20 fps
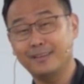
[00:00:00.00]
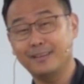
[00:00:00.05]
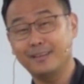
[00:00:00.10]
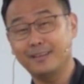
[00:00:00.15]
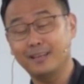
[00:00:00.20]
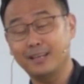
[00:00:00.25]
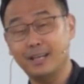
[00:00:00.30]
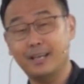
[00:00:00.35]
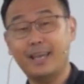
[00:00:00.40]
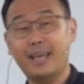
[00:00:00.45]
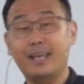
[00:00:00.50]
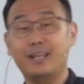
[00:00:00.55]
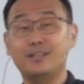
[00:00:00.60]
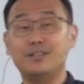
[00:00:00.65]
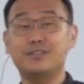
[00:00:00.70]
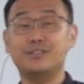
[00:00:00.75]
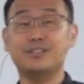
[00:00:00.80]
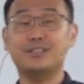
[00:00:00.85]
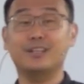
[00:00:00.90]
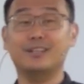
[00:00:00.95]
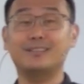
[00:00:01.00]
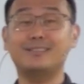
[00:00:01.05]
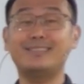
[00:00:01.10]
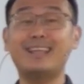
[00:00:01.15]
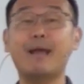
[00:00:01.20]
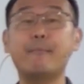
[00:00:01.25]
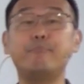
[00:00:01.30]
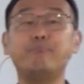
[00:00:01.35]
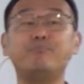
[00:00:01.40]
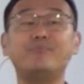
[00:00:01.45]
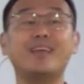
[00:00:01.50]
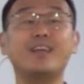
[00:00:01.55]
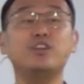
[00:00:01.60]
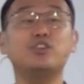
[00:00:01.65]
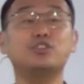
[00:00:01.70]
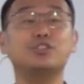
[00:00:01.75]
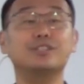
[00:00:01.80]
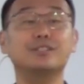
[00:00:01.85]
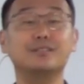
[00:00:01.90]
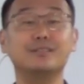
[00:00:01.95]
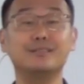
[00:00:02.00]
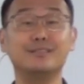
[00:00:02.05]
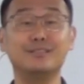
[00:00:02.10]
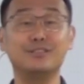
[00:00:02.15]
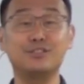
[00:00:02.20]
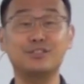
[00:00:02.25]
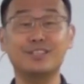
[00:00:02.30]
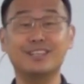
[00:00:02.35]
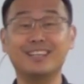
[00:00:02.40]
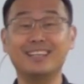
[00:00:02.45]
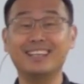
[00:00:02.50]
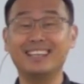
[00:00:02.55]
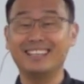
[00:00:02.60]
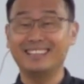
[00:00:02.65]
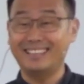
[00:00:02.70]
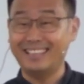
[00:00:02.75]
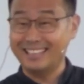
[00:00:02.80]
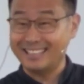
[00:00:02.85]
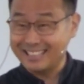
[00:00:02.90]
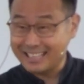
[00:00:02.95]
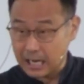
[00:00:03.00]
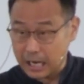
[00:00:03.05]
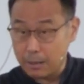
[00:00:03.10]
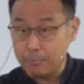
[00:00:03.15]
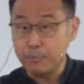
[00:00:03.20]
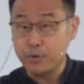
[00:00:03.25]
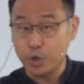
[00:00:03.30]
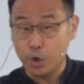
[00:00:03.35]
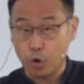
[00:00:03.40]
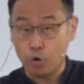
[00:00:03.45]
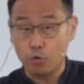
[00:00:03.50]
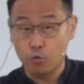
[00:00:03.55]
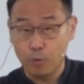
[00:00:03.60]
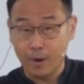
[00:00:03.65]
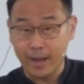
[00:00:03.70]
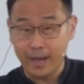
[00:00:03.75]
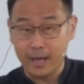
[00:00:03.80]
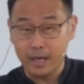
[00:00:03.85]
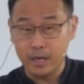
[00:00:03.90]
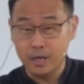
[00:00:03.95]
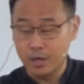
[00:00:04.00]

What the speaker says: against the temptations that come your way